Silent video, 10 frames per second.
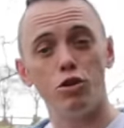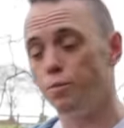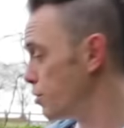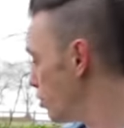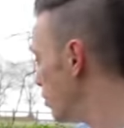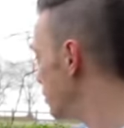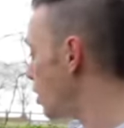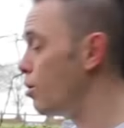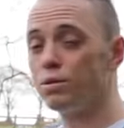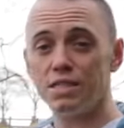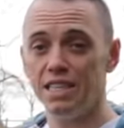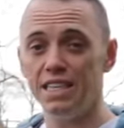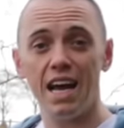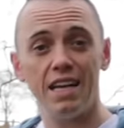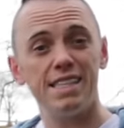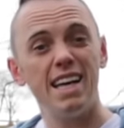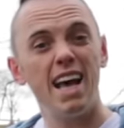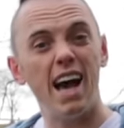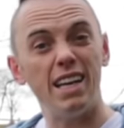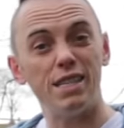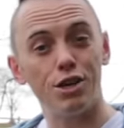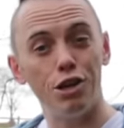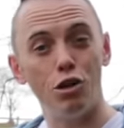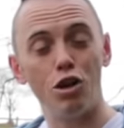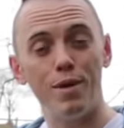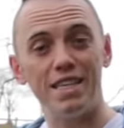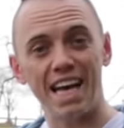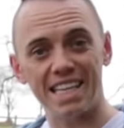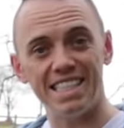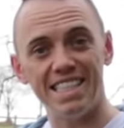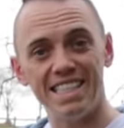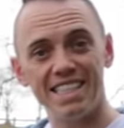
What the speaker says: up with all those old seed heads, and it's going to look a bit tatty.